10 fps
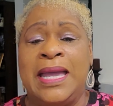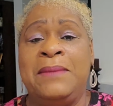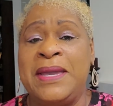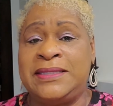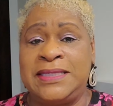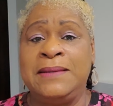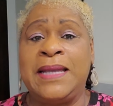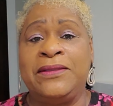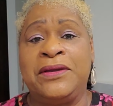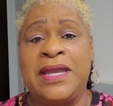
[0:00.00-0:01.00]
It may seem
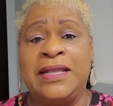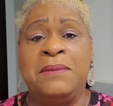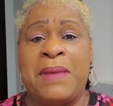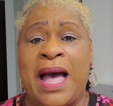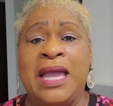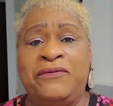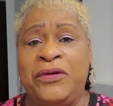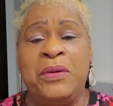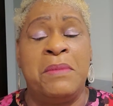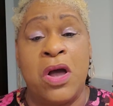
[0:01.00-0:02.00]
like they're getting by
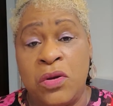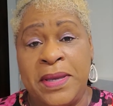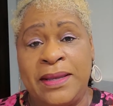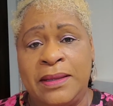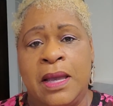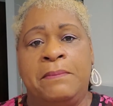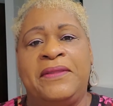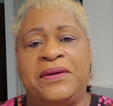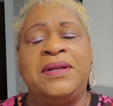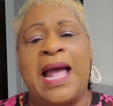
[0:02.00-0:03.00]
for the moment,
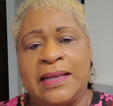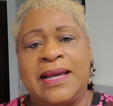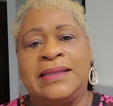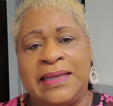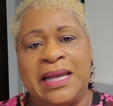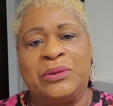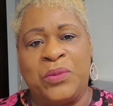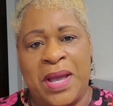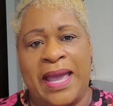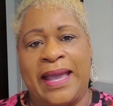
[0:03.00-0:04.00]
but they're not going to get
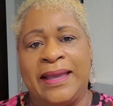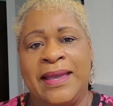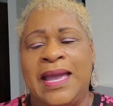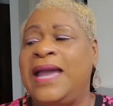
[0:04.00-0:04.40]
away.